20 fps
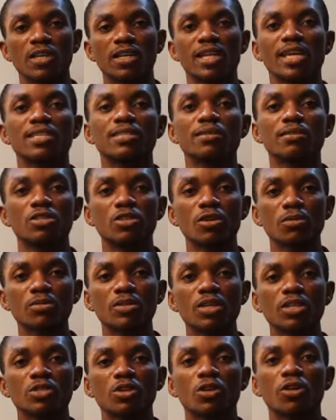There's a
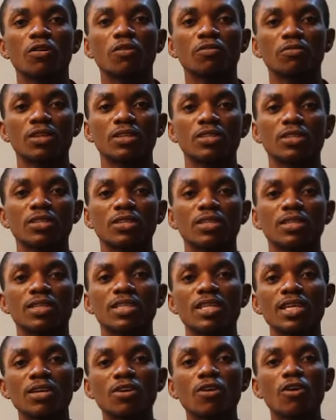
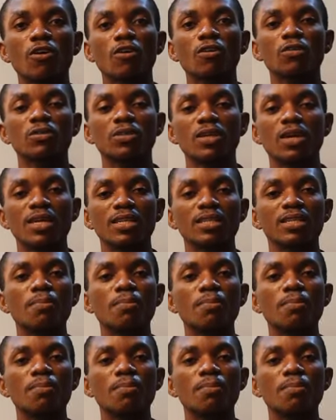thing called